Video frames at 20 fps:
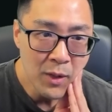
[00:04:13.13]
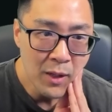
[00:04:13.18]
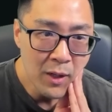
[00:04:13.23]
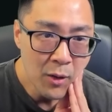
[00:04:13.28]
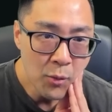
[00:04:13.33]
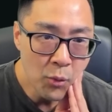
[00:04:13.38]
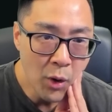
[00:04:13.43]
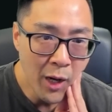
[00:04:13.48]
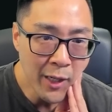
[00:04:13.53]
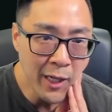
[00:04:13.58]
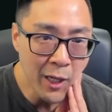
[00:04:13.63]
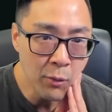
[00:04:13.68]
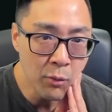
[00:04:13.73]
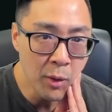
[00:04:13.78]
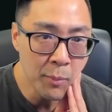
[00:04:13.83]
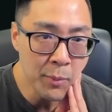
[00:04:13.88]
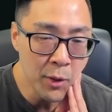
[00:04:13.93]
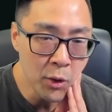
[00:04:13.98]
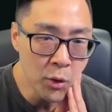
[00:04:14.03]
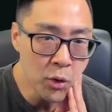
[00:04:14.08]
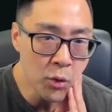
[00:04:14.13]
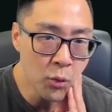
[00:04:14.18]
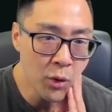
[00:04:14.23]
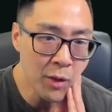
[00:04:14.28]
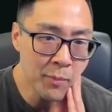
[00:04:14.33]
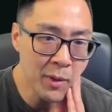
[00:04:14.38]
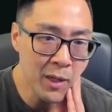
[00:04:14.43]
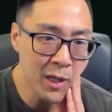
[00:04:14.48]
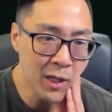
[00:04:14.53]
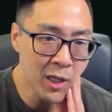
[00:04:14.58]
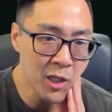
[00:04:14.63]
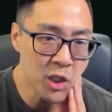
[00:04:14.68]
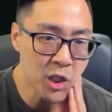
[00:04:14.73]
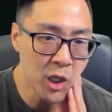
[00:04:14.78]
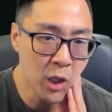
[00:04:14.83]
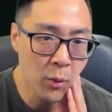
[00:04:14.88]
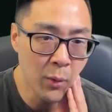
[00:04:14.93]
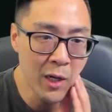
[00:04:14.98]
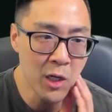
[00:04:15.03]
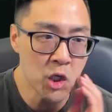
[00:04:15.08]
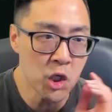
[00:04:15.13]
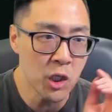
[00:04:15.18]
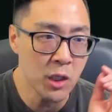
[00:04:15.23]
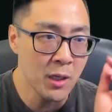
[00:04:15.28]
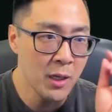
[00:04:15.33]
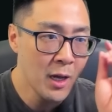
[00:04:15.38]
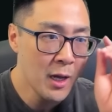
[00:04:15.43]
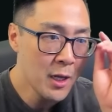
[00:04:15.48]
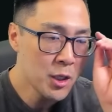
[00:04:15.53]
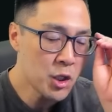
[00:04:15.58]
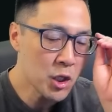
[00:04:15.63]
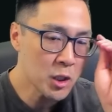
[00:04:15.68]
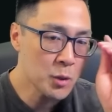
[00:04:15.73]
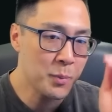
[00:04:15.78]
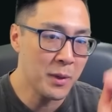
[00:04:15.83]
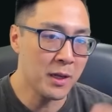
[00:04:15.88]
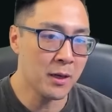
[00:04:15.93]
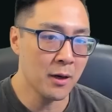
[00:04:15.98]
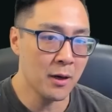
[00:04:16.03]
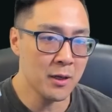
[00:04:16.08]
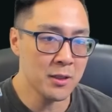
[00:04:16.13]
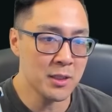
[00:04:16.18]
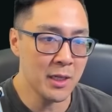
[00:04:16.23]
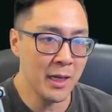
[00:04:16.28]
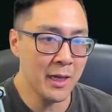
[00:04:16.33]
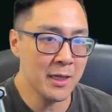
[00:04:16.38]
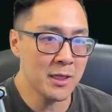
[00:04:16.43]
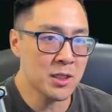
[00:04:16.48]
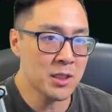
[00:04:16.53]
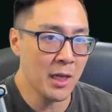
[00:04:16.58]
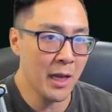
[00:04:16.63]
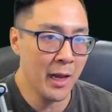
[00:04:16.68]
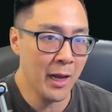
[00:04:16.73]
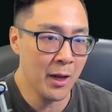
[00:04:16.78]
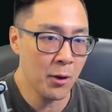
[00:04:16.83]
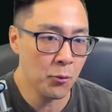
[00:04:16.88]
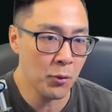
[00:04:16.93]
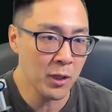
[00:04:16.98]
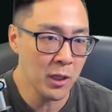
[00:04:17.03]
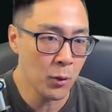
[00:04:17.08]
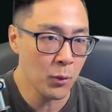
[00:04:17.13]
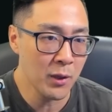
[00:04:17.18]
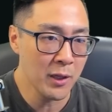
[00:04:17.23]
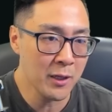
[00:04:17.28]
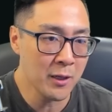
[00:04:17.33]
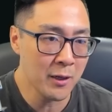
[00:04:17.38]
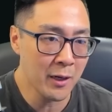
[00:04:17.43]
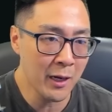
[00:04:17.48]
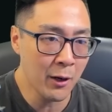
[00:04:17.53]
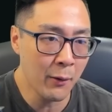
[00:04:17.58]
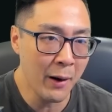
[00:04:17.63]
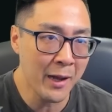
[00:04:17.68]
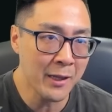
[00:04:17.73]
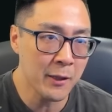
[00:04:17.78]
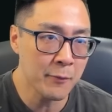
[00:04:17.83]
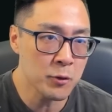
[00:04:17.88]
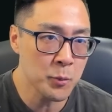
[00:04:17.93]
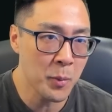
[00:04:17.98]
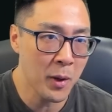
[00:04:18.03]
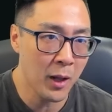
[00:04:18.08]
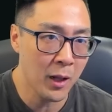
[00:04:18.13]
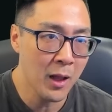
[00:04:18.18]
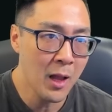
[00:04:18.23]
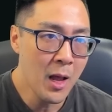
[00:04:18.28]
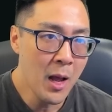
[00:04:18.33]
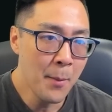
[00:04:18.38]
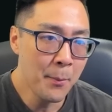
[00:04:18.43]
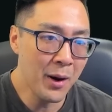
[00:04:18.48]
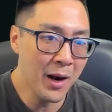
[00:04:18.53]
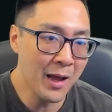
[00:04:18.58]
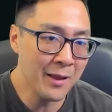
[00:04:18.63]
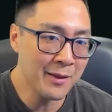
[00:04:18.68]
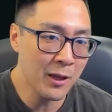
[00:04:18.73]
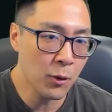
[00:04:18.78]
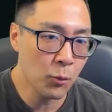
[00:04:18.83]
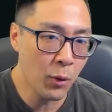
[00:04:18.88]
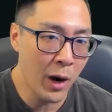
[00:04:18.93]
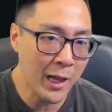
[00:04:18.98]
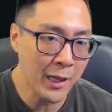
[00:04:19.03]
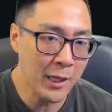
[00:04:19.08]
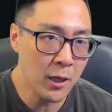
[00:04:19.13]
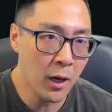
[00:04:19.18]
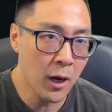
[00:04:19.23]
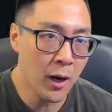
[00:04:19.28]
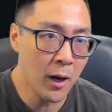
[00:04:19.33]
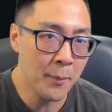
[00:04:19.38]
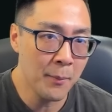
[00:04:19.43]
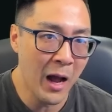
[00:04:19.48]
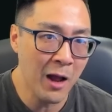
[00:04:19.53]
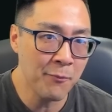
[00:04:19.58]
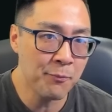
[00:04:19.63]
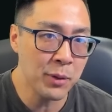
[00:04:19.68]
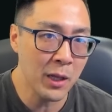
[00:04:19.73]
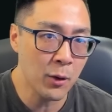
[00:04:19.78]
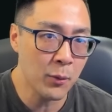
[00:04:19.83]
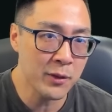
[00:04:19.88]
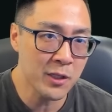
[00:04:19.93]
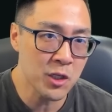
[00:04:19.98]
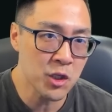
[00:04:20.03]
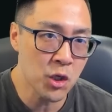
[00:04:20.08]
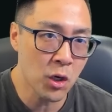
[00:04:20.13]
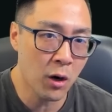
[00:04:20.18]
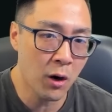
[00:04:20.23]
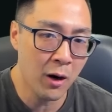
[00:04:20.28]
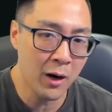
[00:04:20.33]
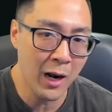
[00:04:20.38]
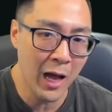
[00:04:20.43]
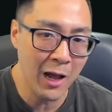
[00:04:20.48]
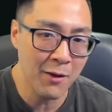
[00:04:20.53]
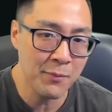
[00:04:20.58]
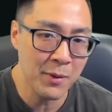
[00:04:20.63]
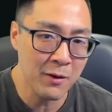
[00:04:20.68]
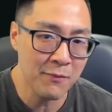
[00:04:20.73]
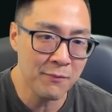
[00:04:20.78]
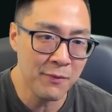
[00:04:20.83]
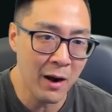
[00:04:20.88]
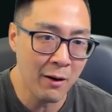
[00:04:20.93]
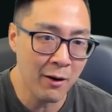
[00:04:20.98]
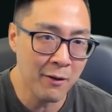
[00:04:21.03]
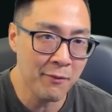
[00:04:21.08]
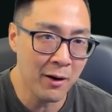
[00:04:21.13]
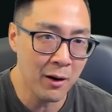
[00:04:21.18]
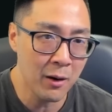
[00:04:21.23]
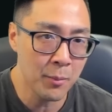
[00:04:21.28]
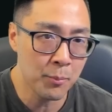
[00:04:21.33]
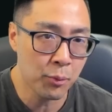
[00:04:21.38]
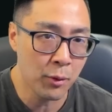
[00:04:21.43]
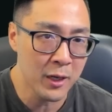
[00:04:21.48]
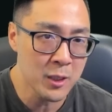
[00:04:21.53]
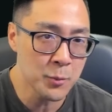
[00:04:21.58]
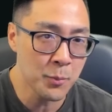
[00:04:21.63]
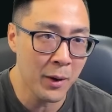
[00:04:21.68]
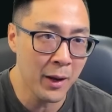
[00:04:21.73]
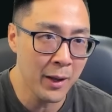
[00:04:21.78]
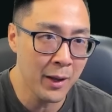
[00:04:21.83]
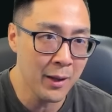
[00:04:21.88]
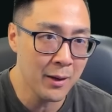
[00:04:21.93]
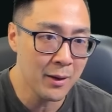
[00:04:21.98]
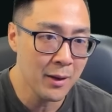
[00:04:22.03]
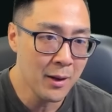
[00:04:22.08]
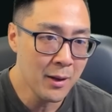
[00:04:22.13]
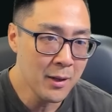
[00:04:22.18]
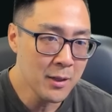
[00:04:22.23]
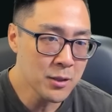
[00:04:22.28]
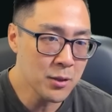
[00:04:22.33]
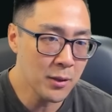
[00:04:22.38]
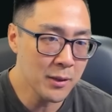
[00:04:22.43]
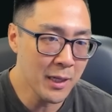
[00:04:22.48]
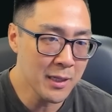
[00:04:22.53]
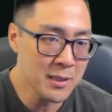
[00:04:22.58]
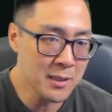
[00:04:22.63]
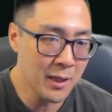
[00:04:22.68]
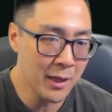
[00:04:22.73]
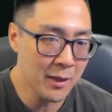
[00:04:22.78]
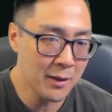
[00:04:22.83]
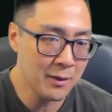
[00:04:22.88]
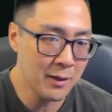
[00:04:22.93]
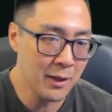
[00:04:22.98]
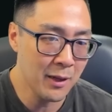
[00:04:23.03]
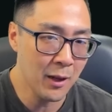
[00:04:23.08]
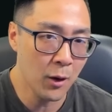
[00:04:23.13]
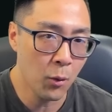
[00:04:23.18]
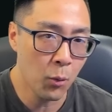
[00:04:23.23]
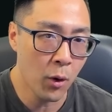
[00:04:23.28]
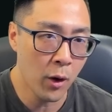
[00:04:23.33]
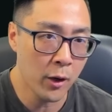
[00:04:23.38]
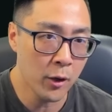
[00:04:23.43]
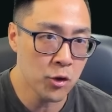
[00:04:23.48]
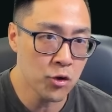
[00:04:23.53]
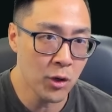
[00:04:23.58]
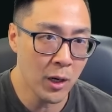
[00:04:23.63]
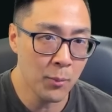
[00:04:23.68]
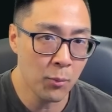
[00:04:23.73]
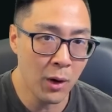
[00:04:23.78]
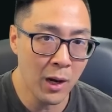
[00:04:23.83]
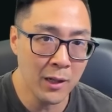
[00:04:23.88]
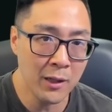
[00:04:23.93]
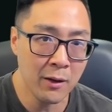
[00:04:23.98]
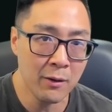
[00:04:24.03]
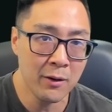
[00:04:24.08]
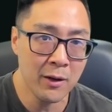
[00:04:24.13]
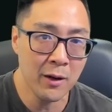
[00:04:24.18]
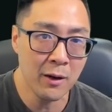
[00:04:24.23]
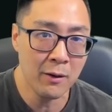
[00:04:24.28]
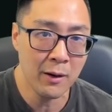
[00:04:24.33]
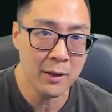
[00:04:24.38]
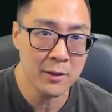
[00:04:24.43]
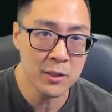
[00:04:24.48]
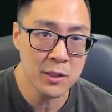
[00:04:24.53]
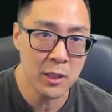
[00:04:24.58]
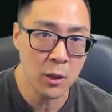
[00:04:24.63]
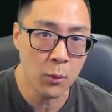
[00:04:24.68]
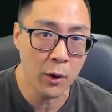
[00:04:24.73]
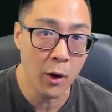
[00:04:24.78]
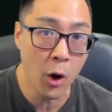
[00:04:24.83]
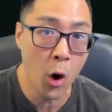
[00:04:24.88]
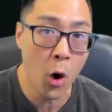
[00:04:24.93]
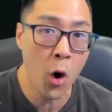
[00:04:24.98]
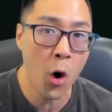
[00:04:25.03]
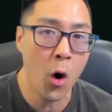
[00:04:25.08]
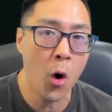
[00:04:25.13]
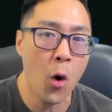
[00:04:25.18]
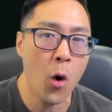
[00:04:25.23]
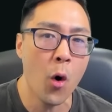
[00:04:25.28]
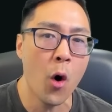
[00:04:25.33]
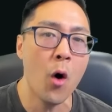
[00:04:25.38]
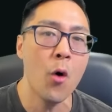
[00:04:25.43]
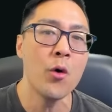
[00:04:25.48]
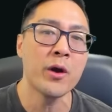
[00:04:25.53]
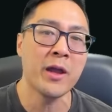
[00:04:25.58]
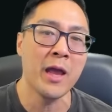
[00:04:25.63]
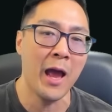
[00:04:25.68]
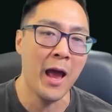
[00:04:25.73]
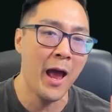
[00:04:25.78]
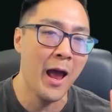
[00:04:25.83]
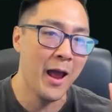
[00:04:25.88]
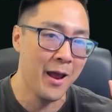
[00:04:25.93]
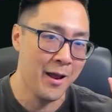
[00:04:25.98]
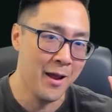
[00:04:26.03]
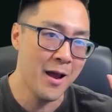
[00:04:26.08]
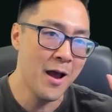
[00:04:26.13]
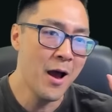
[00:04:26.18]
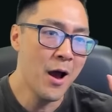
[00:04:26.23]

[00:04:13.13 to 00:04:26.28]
Rocky Rebuke would have been a consideration just because it's a really good interactive spell. But I think I've played with this card. I've been very impressed by it. So let's take the Water Tribe Rallier here and see where... Oh, okay.